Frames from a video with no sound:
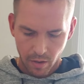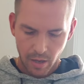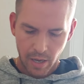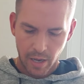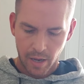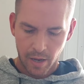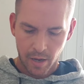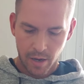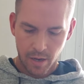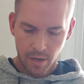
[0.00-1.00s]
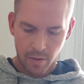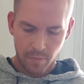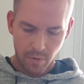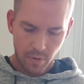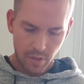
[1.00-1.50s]

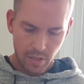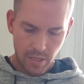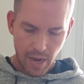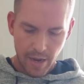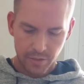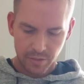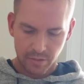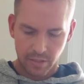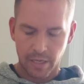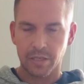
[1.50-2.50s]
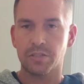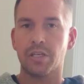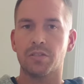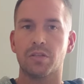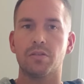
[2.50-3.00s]
And yeah, just to kind of
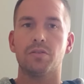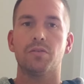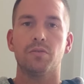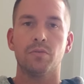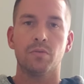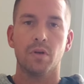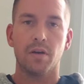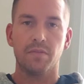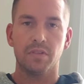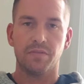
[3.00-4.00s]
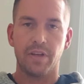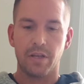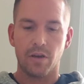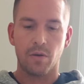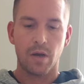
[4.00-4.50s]
change the tune of this
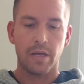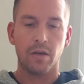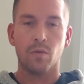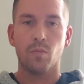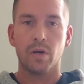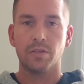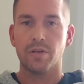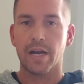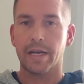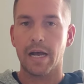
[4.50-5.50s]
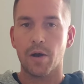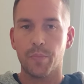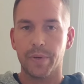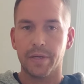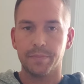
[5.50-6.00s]
video, I don't want to drag it out,
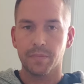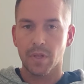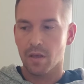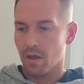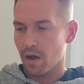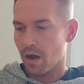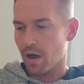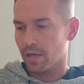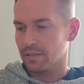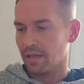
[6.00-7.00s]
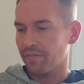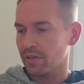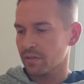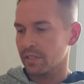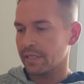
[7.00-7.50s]
but
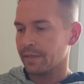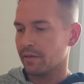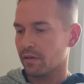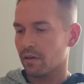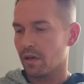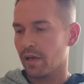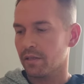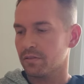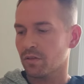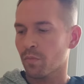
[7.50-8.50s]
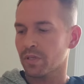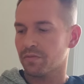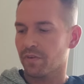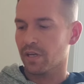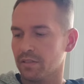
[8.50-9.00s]
definitely is so much
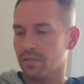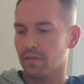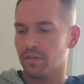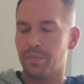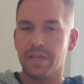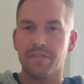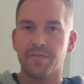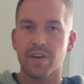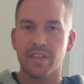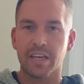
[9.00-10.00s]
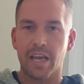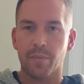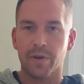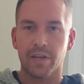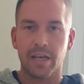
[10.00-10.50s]
fun to just be in front of the
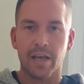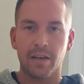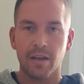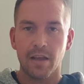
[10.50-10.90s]
camera again.